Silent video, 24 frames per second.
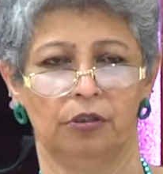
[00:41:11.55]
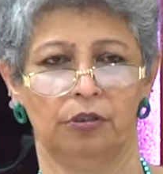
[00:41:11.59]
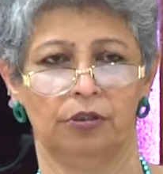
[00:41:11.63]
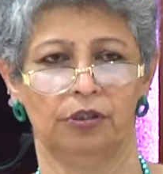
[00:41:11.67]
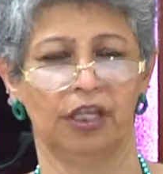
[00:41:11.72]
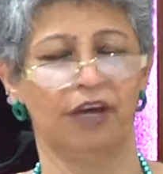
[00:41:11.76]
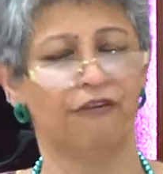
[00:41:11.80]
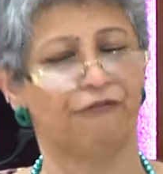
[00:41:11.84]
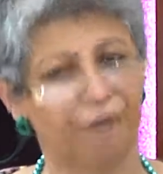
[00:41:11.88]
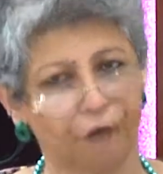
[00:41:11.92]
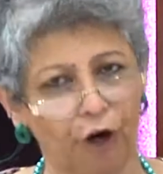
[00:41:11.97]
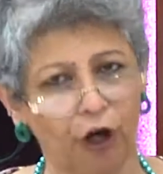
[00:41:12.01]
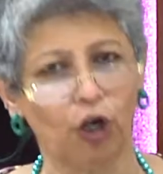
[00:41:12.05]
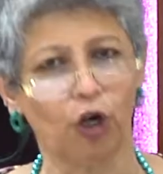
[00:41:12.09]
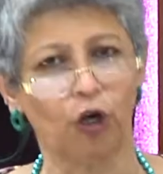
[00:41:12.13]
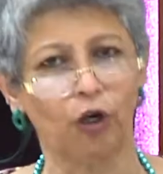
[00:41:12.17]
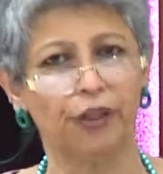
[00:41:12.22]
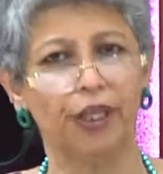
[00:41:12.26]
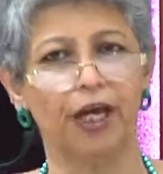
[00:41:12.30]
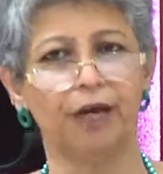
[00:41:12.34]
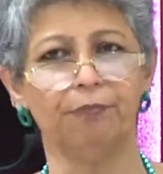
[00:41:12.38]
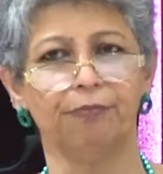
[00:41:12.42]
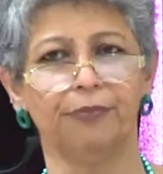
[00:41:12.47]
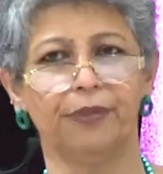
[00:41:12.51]
They follow
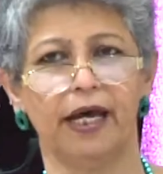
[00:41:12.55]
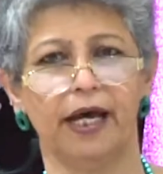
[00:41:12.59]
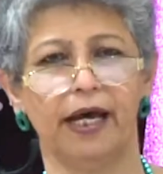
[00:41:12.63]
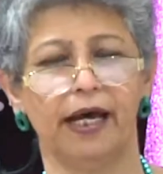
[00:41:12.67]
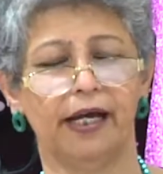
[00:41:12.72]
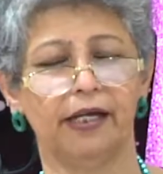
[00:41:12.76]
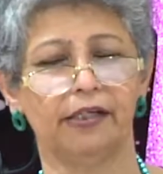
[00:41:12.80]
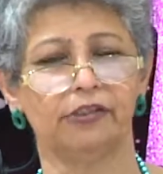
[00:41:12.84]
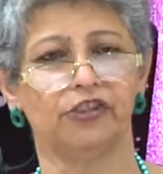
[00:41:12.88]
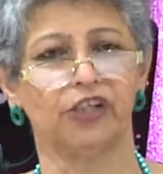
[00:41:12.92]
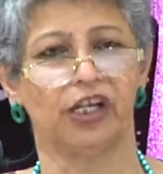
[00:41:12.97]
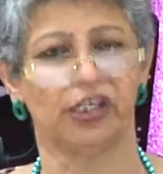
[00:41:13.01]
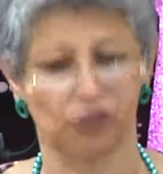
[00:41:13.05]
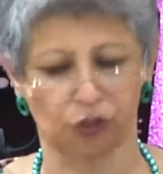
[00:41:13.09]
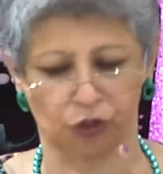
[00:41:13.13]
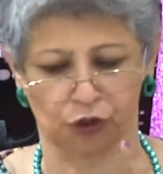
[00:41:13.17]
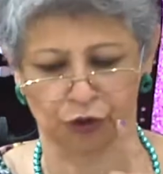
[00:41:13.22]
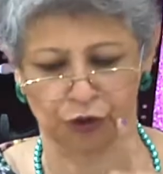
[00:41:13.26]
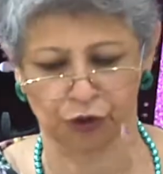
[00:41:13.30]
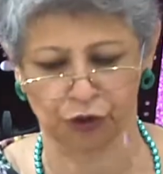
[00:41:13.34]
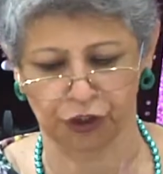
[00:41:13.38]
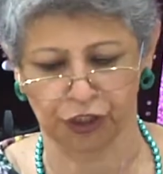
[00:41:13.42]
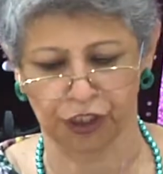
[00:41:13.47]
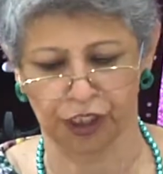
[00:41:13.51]
them there just
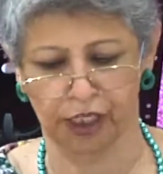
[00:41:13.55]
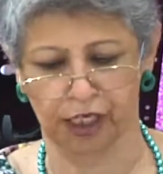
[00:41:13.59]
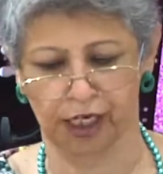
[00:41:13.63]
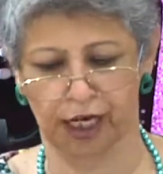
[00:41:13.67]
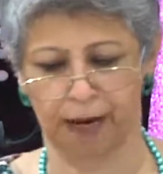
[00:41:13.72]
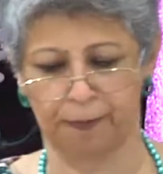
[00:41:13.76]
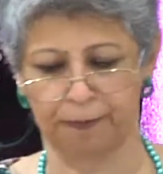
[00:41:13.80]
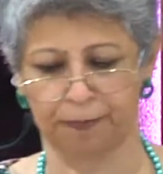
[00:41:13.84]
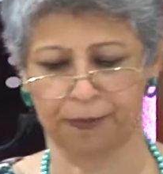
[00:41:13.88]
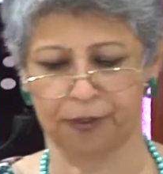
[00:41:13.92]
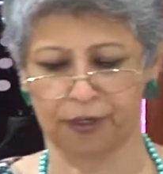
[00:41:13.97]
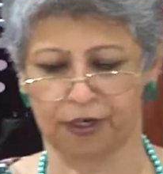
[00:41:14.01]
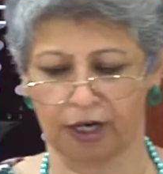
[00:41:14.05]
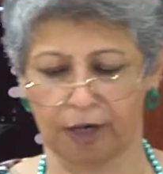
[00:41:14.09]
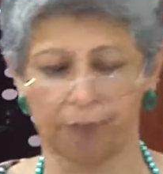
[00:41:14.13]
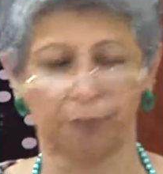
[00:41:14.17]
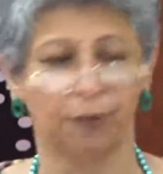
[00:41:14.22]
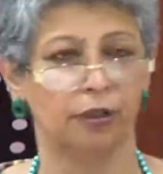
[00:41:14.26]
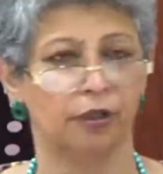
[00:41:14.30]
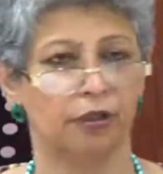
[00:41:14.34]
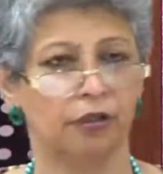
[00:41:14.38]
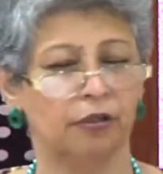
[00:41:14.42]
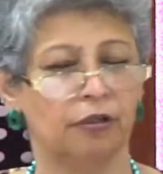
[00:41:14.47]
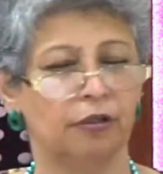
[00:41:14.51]
to stir up
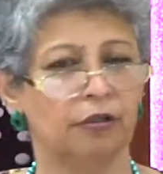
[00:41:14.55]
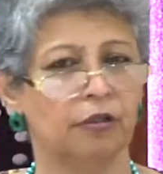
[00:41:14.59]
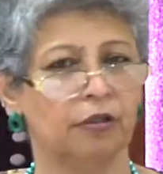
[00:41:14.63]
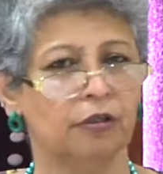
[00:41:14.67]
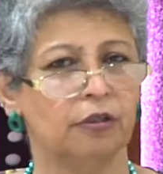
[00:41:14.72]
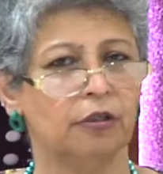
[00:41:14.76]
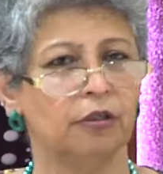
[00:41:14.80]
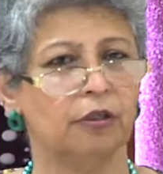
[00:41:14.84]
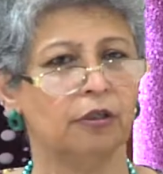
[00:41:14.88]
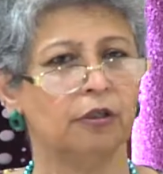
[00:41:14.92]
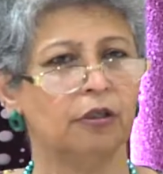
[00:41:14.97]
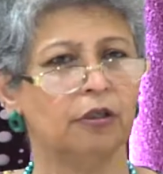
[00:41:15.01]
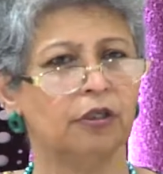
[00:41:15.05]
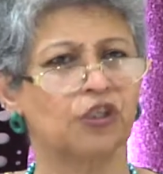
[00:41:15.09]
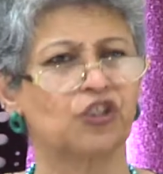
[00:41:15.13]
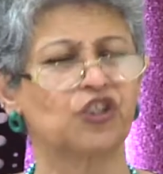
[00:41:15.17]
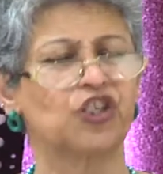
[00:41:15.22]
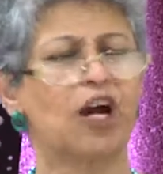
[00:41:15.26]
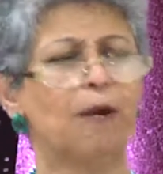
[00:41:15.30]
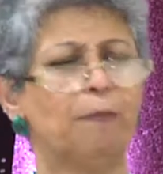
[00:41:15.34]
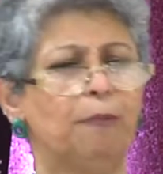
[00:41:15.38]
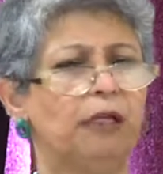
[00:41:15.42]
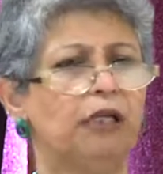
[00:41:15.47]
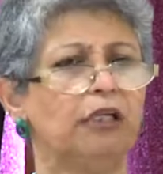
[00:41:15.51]
trouble.
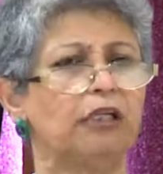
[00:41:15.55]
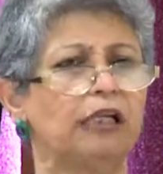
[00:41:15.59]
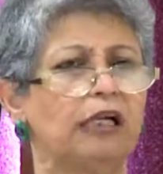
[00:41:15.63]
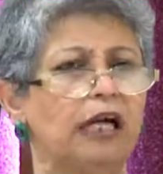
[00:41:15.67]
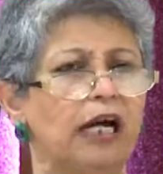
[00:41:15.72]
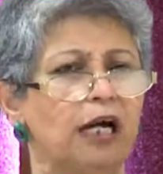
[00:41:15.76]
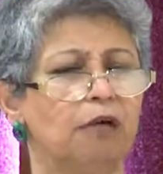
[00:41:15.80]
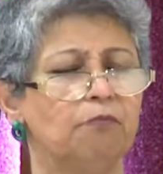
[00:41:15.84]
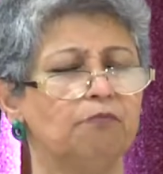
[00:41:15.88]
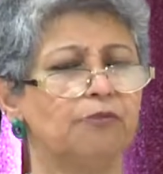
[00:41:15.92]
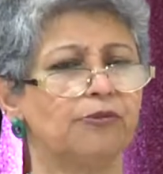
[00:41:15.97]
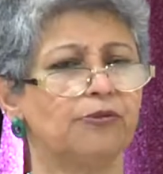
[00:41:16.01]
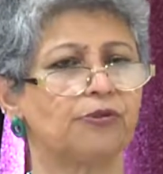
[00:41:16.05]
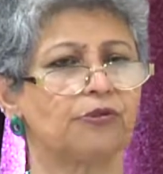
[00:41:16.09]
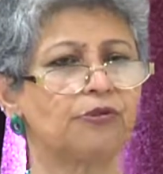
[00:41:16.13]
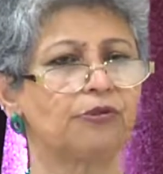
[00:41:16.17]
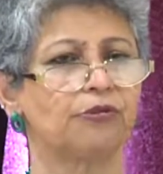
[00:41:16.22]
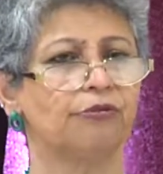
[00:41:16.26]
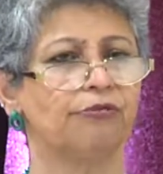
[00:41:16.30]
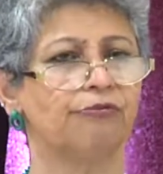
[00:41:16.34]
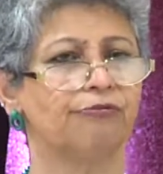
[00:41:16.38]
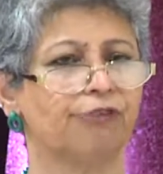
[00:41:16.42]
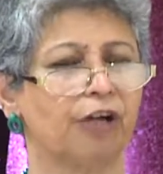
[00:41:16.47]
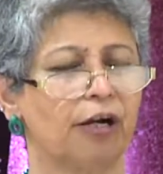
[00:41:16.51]
Trouble comes
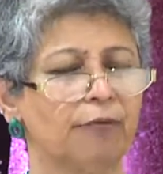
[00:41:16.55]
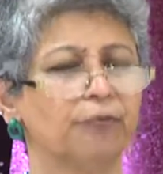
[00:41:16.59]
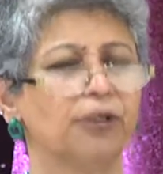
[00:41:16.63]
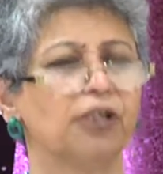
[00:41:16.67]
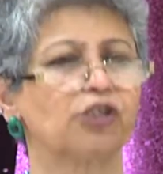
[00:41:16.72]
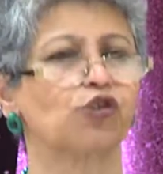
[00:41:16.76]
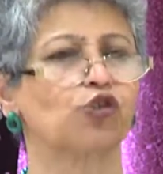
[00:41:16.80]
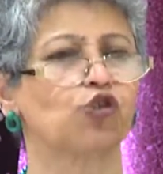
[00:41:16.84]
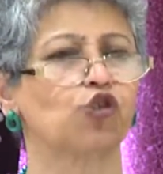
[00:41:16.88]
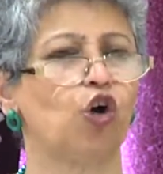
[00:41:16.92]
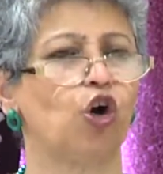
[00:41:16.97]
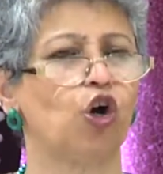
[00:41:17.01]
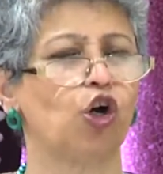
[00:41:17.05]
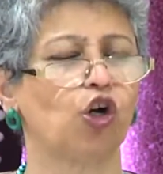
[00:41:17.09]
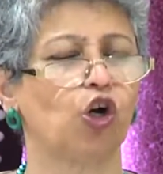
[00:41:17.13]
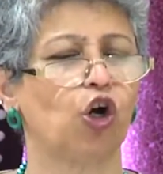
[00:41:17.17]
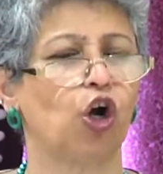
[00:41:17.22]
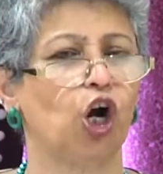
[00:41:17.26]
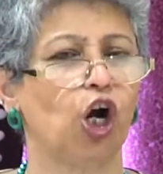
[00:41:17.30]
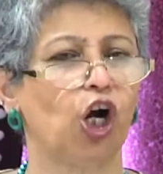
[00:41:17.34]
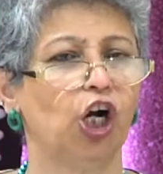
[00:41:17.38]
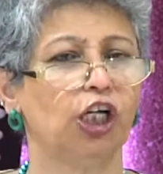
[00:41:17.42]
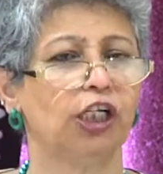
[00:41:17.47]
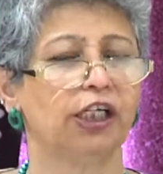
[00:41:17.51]
from the
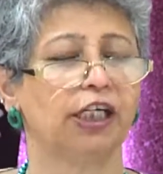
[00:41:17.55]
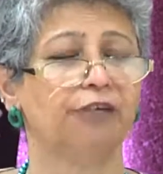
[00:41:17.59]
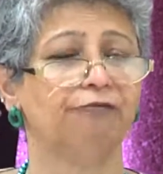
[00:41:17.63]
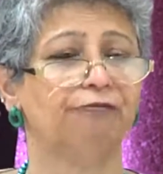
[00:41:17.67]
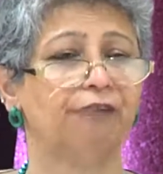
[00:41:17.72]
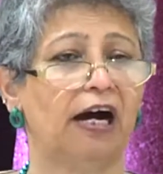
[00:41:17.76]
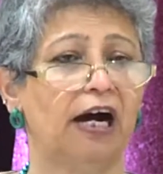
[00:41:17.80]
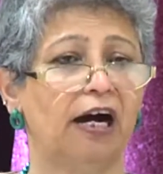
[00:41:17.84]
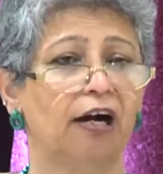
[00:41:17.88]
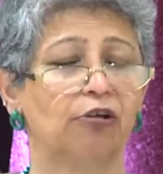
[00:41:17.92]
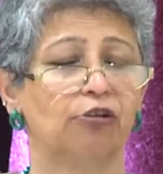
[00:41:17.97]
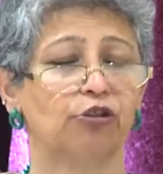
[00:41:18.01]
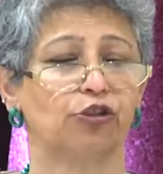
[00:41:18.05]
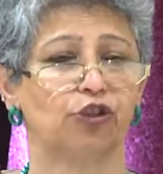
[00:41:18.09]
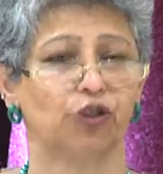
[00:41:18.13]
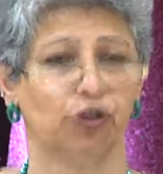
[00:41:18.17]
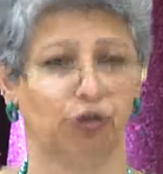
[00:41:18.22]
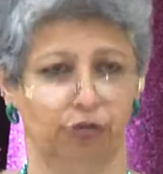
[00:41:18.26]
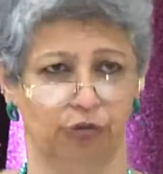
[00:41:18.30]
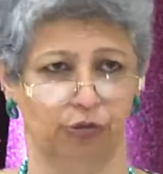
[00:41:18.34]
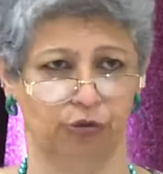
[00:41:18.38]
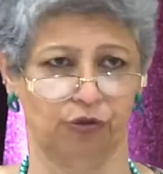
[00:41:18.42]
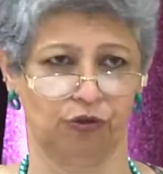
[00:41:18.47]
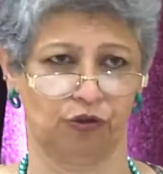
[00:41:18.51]
so-called devout
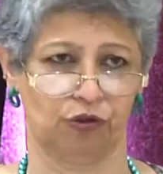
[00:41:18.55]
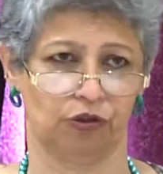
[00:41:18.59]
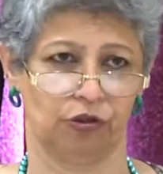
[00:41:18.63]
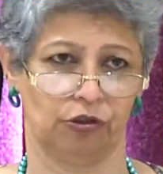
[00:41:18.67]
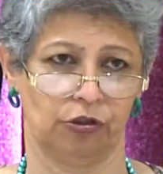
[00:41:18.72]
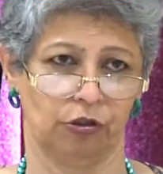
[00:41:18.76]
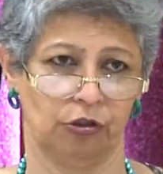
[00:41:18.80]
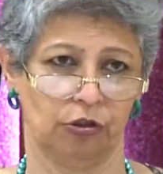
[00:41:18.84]
Jews.